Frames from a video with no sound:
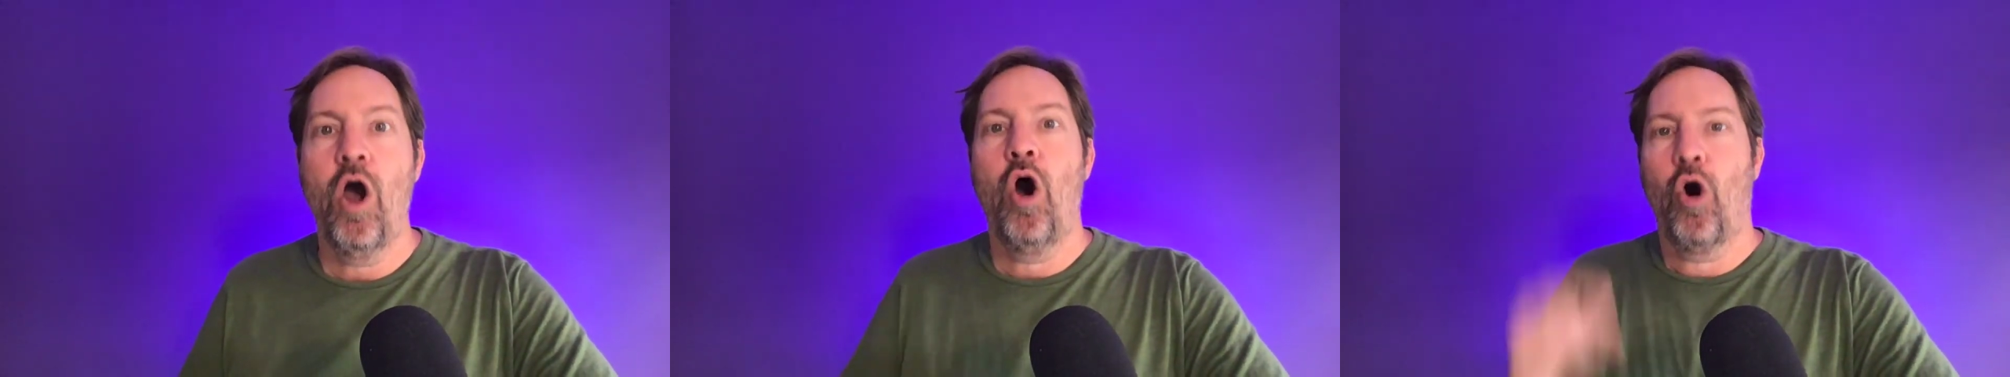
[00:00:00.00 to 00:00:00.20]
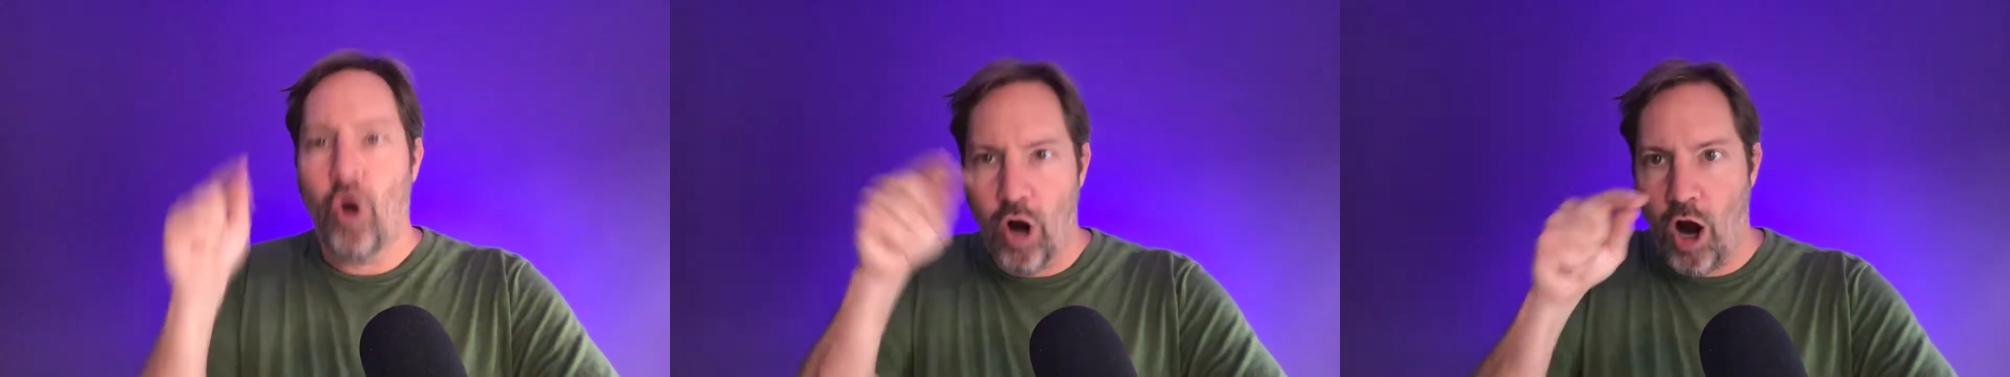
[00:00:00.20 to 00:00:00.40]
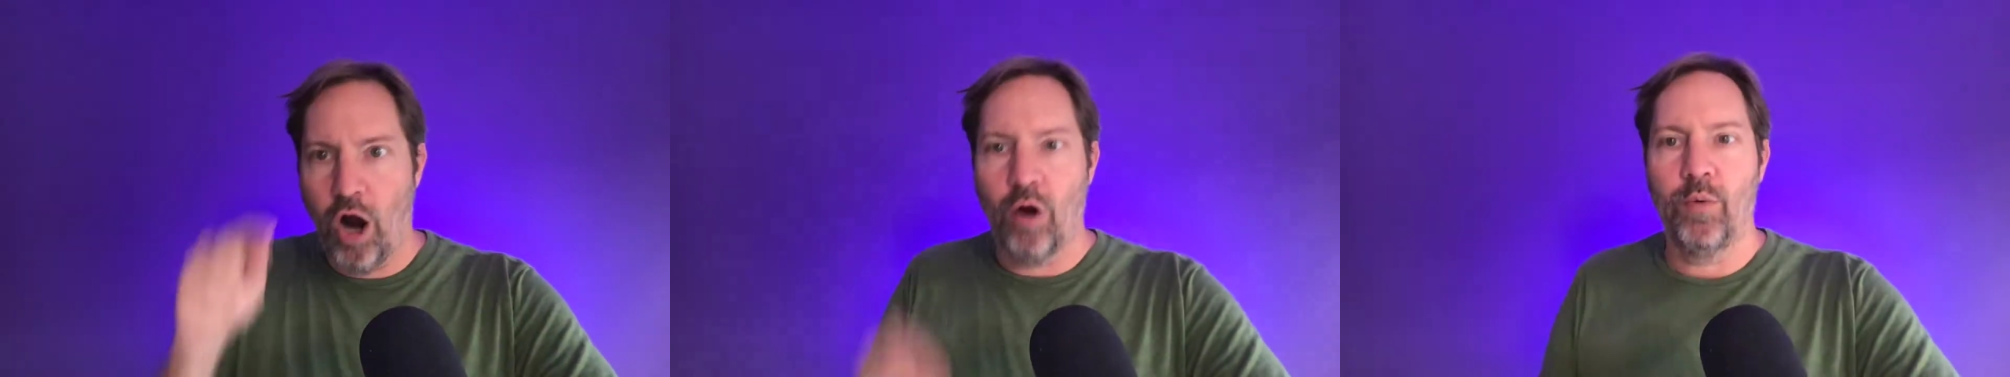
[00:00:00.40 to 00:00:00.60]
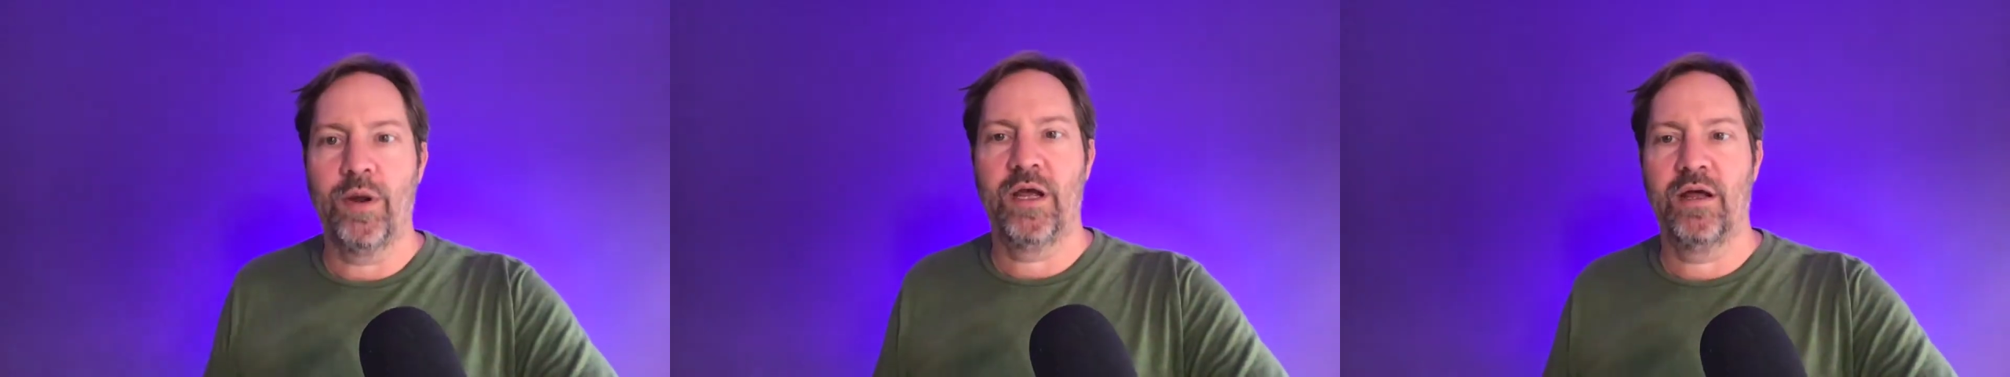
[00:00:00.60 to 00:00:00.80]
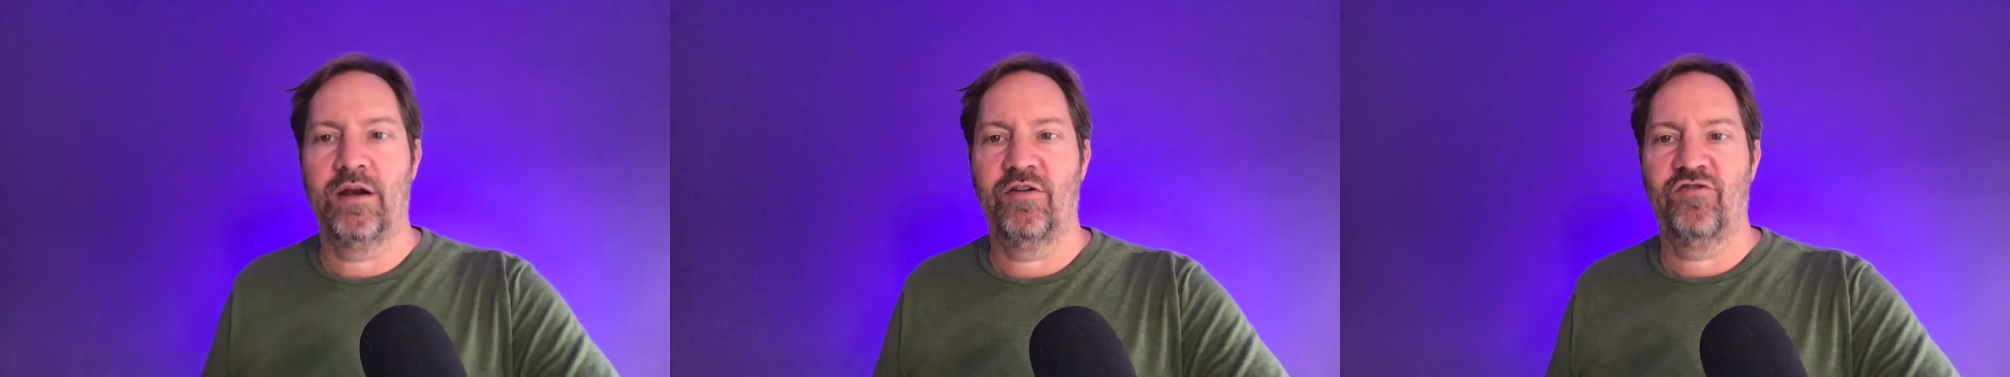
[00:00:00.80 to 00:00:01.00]
or are we
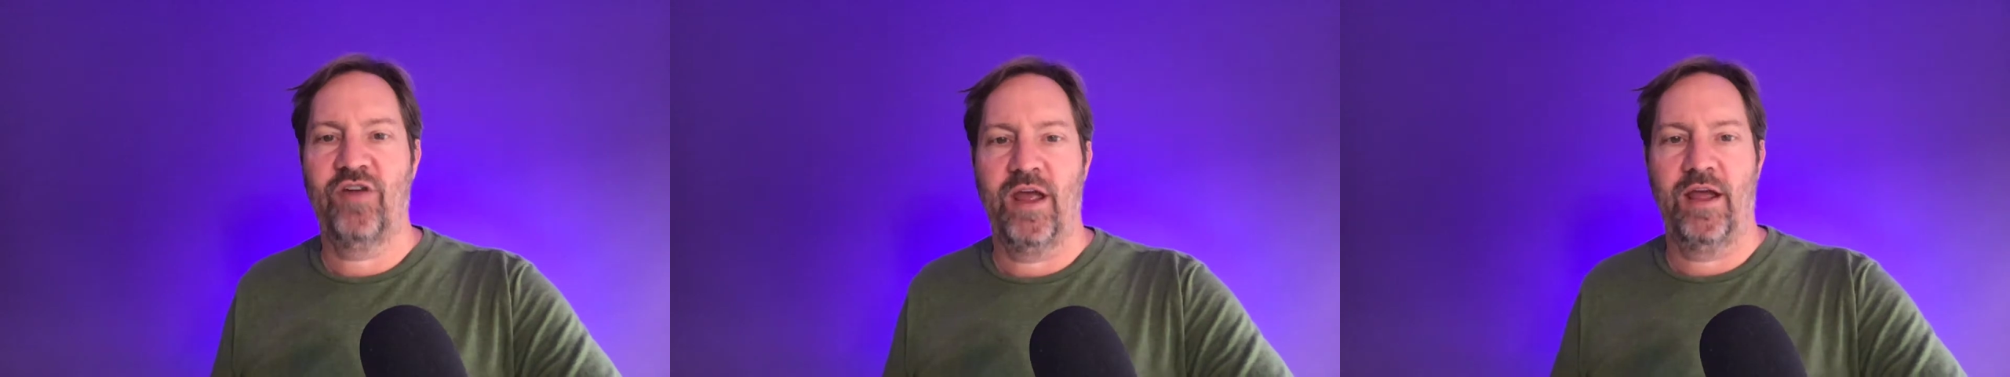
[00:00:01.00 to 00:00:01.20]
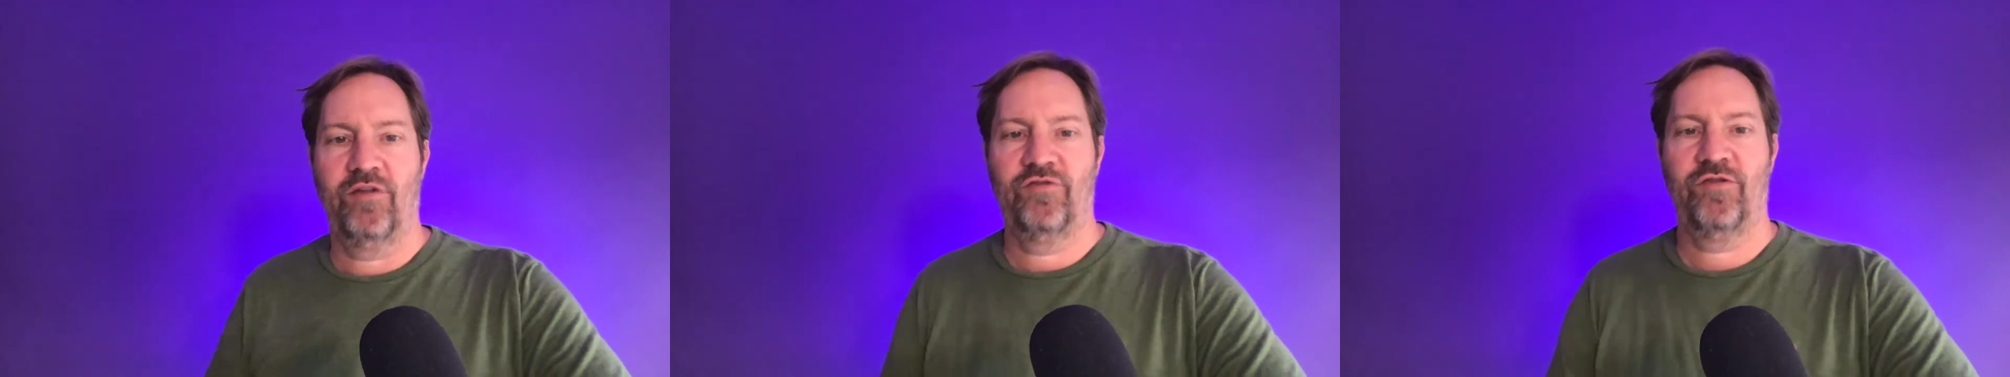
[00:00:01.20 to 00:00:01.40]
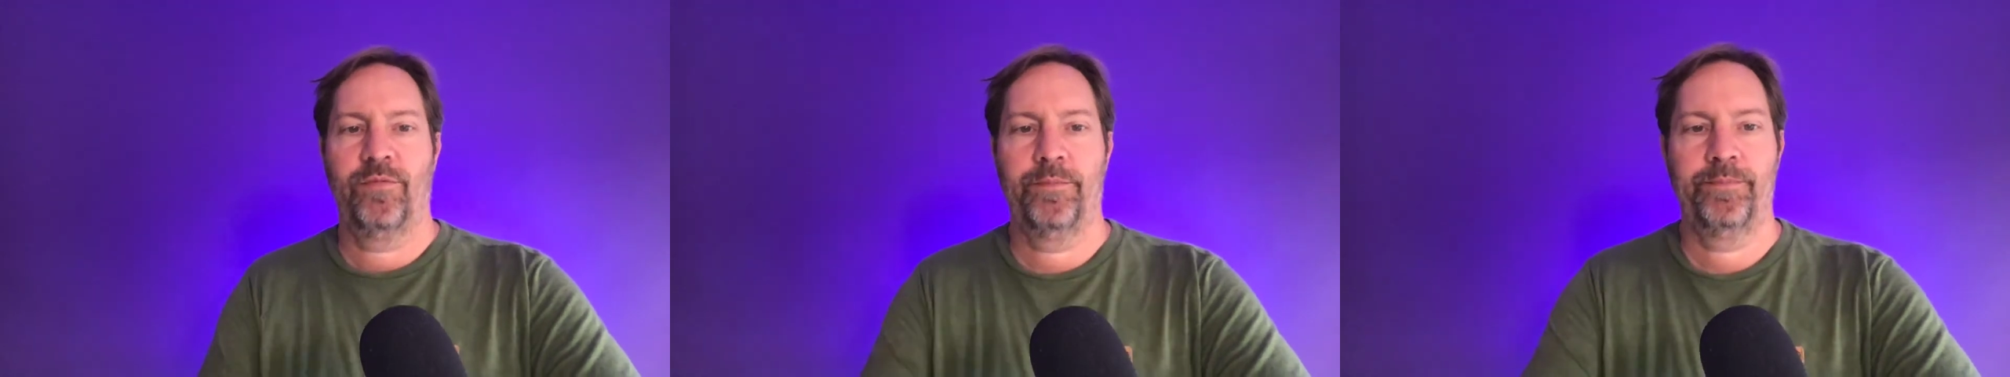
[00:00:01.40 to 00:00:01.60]
going to change?